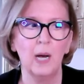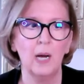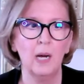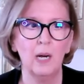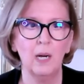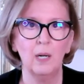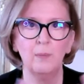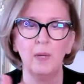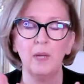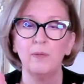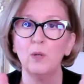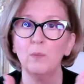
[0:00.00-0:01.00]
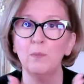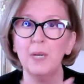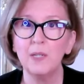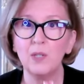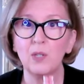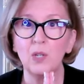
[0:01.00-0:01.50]
Um, if you
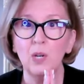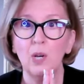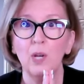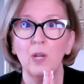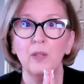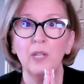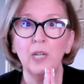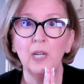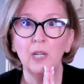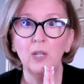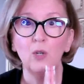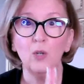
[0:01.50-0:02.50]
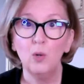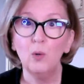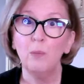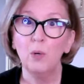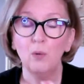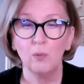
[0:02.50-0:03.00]
missed the new
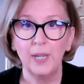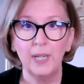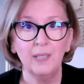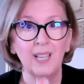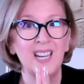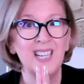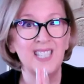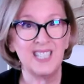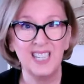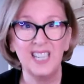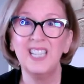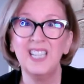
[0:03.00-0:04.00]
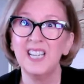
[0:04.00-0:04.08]
moon reading that I did,